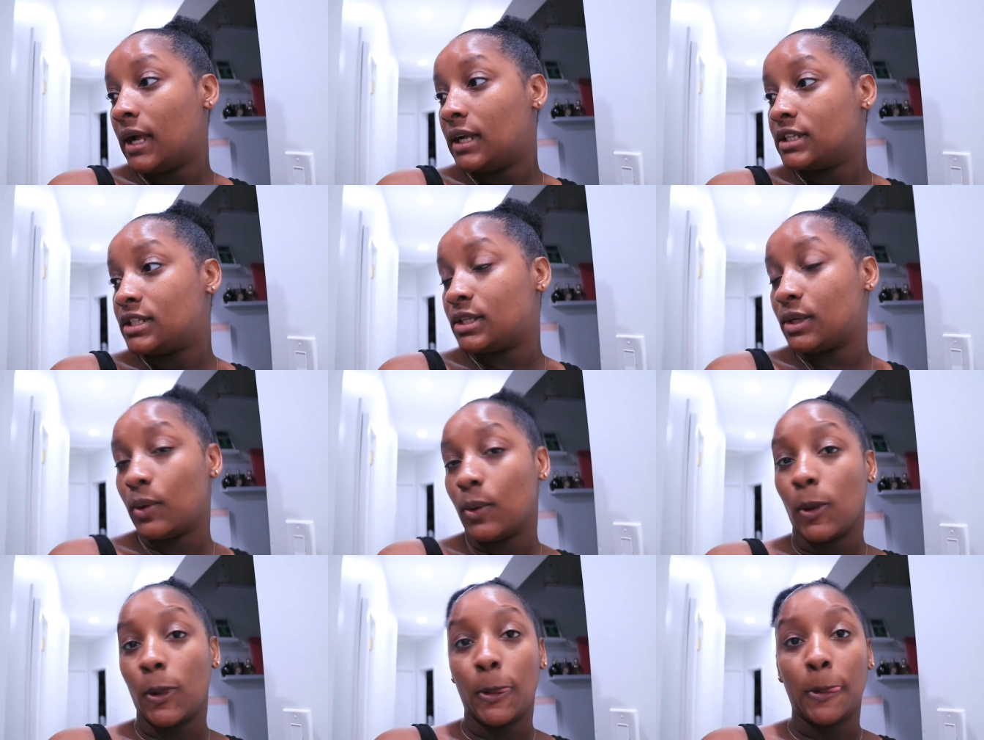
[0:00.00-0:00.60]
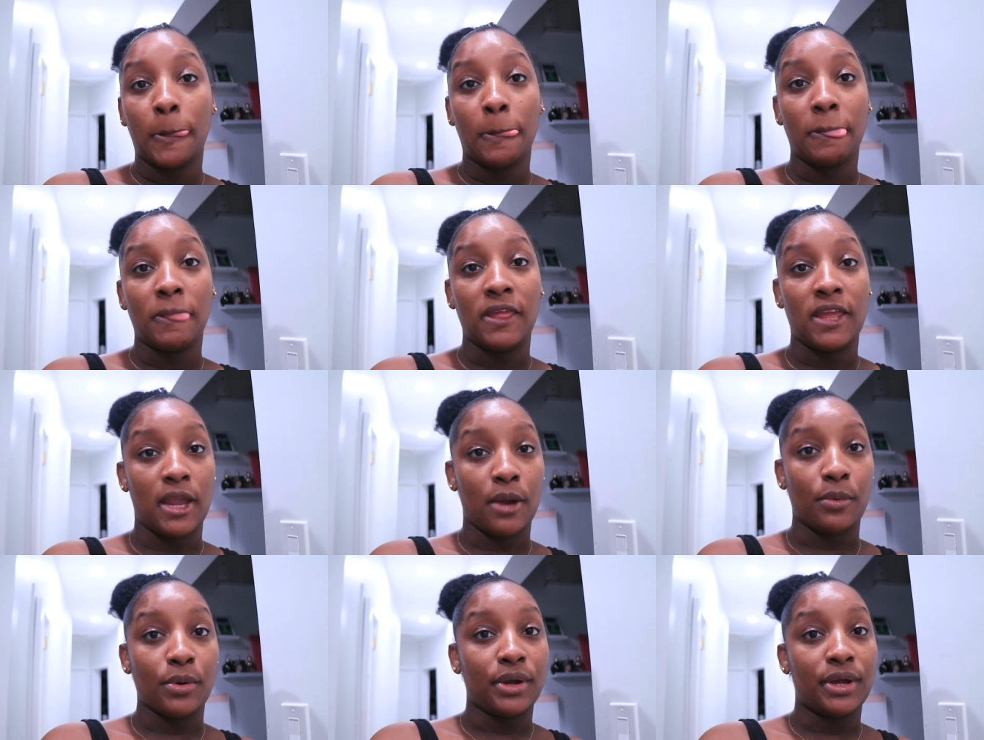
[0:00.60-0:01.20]
So
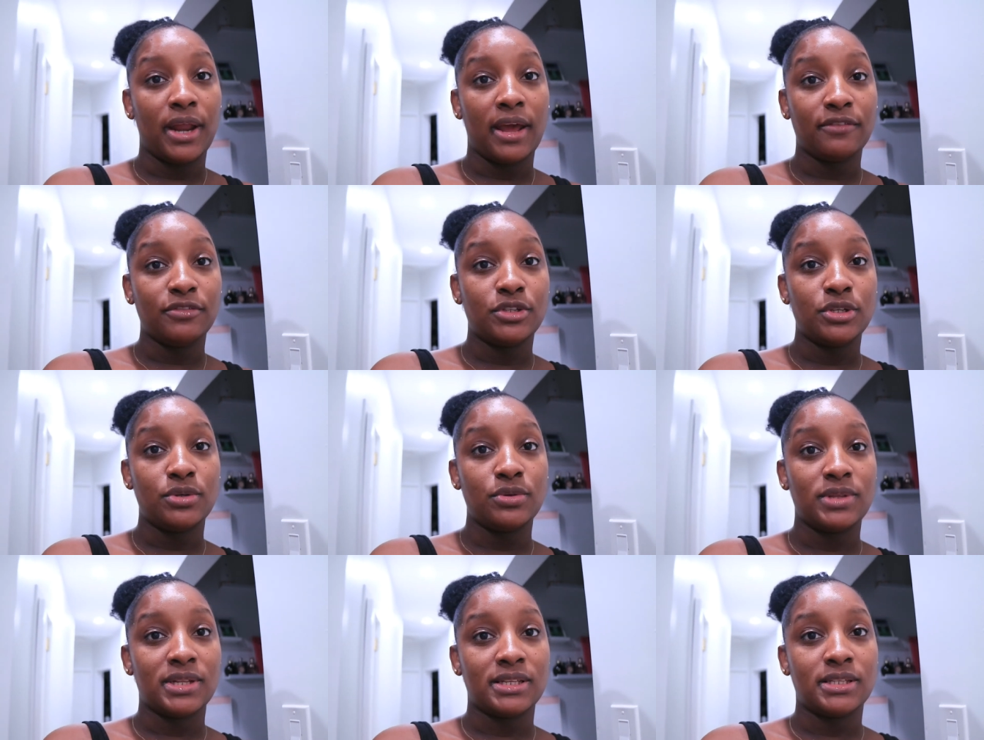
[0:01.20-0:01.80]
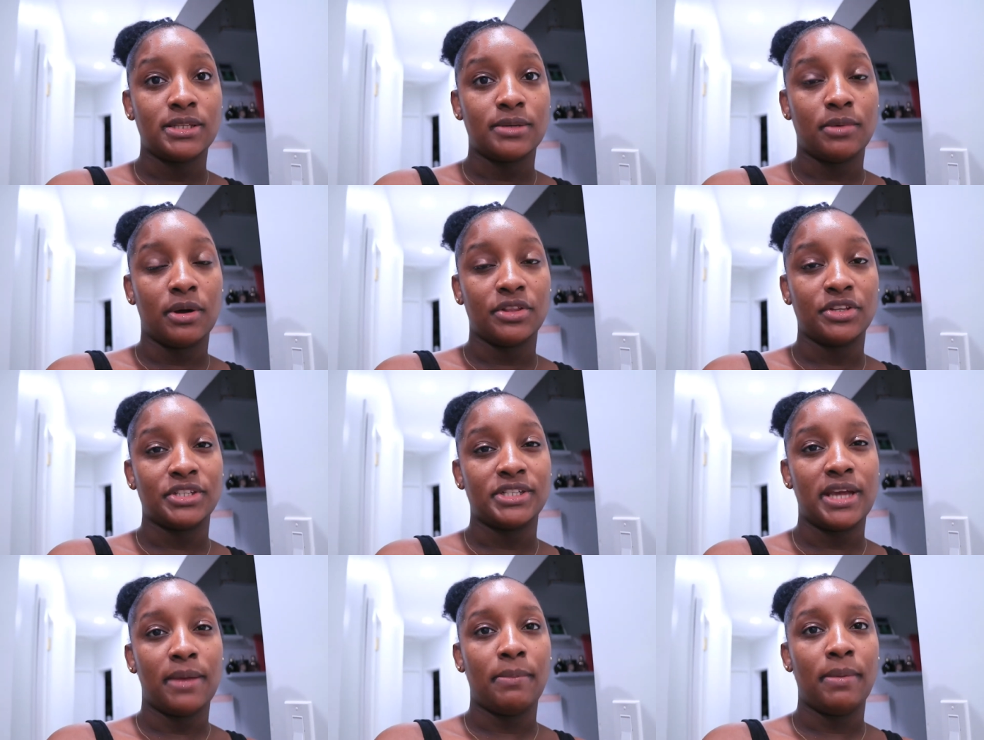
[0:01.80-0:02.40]
yeah, we're gonna have to do that some
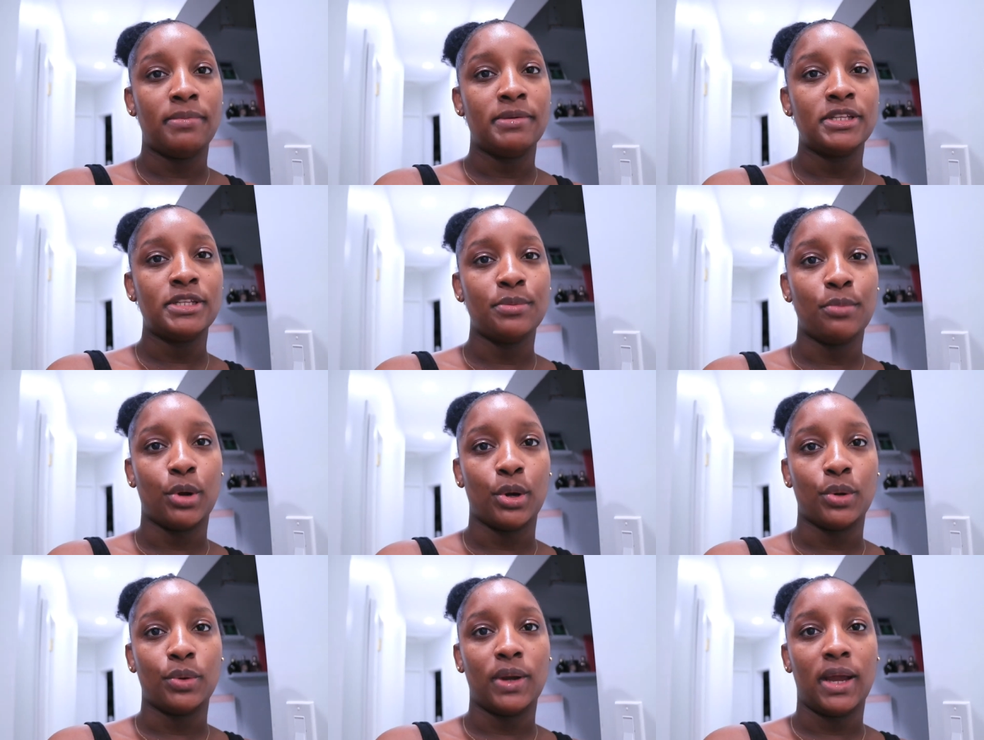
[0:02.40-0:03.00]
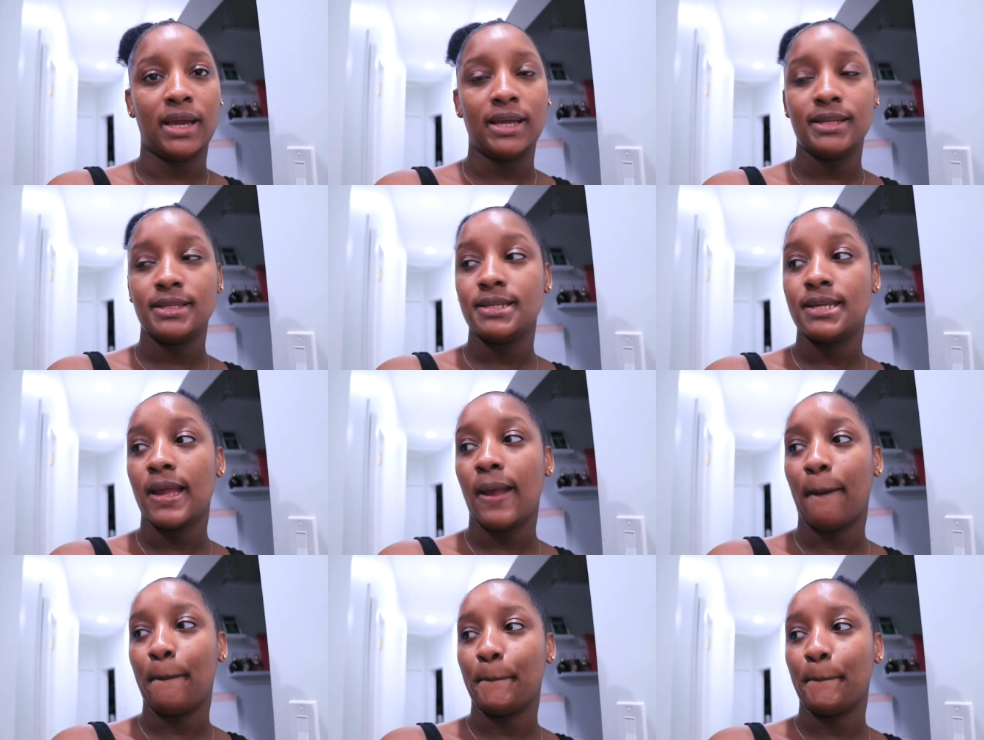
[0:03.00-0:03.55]
other time, maybe tomorrow night,